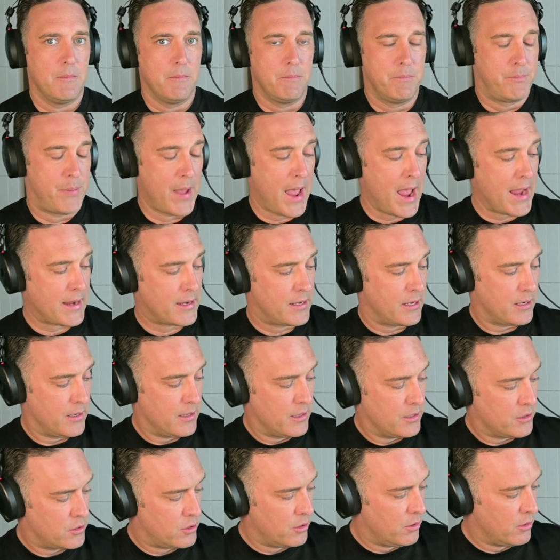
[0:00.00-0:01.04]
back,
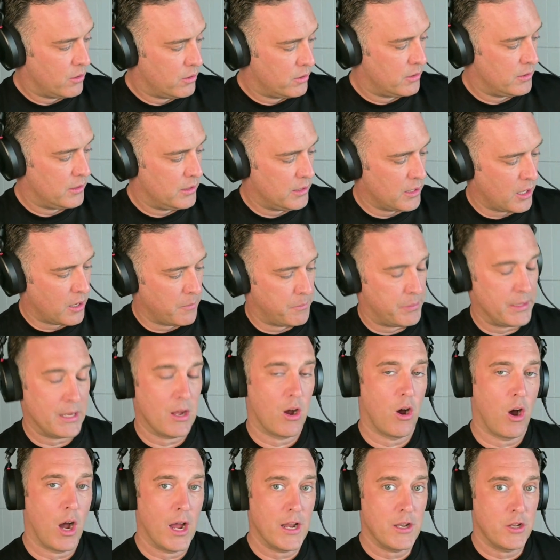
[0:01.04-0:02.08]

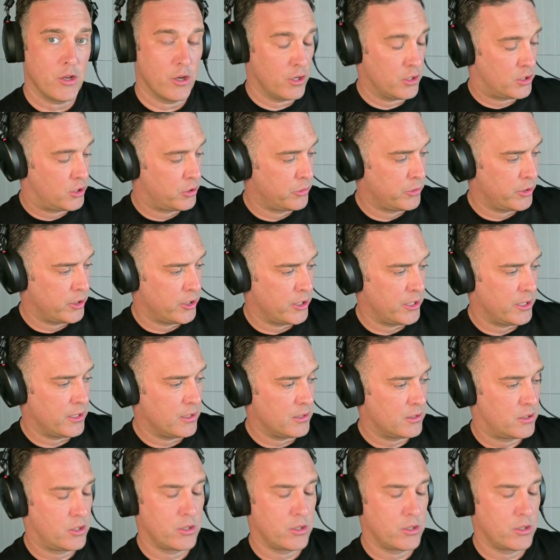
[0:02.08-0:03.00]
behind her to